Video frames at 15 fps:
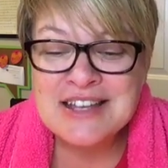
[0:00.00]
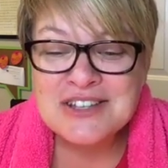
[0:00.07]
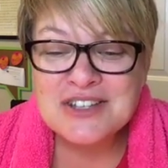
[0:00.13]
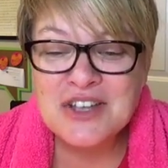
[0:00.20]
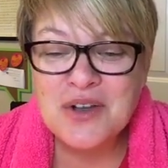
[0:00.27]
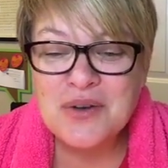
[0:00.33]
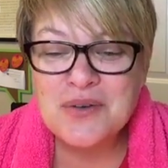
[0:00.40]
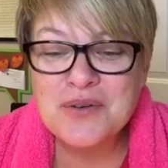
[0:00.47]

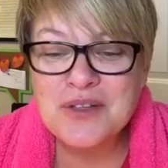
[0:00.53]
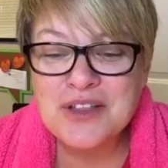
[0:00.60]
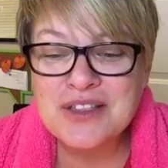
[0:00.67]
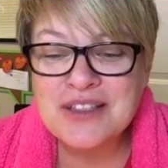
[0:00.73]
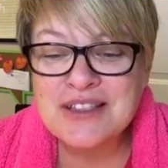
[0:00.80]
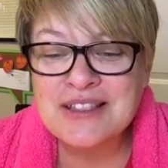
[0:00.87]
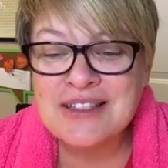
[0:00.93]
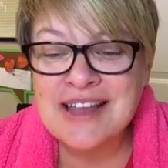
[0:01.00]
So,
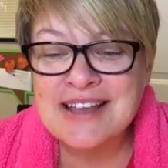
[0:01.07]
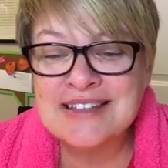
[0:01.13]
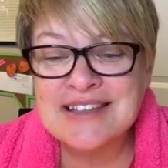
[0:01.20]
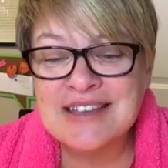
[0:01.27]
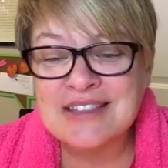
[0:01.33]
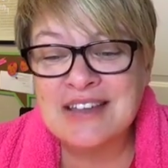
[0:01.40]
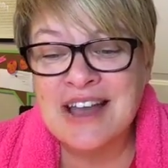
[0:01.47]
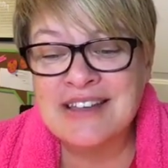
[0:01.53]
like I
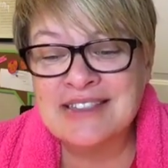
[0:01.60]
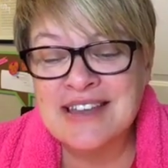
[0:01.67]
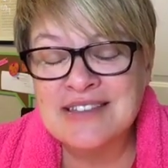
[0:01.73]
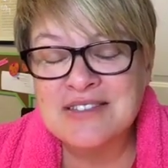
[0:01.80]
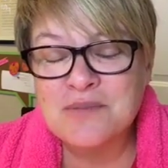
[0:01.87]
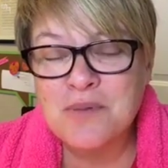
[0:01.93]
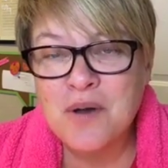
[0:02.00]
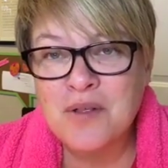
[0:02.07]
said, I
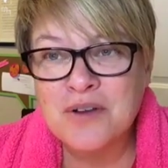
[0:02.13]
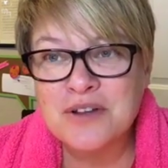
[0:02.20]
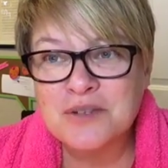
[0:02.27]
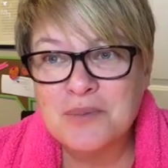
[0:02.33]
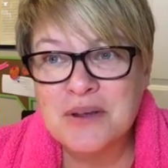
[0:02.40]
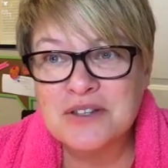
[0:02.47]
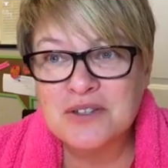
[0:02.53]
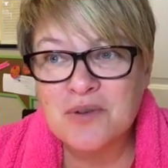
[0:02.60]
think the Polar
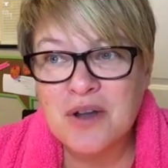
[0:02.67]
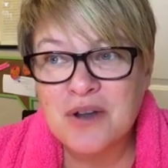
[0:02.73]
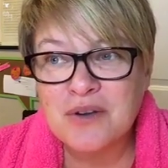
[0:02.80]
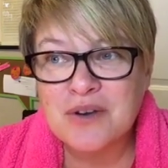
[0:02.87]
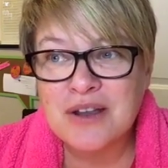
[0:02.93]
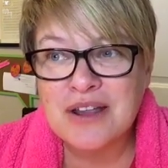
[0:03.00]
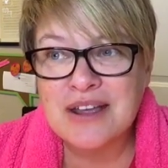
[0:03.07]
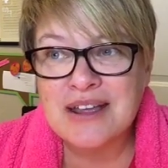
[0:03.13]
Express quote,